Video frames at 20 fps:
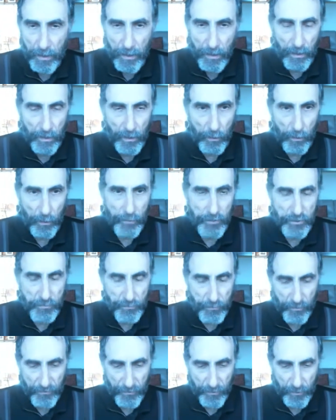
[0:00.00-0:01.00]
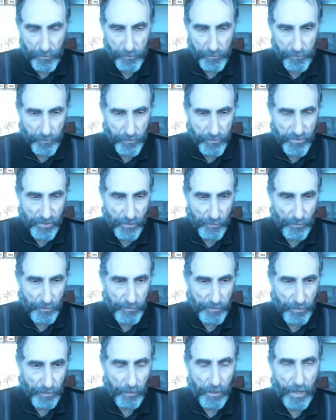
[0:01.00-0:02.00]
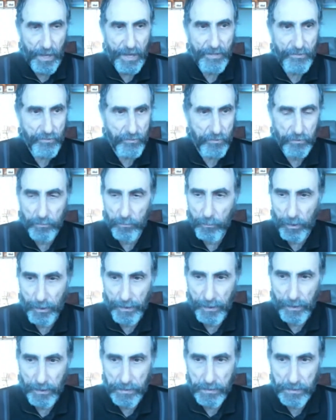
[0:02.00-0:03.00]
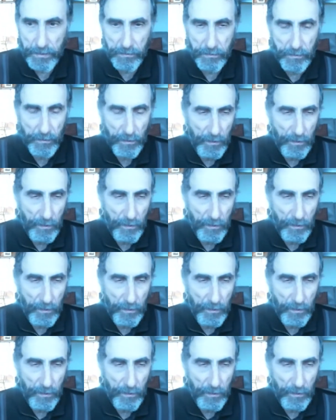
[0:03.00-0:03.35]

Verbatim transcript: always prefer to do so in the classroom where I get to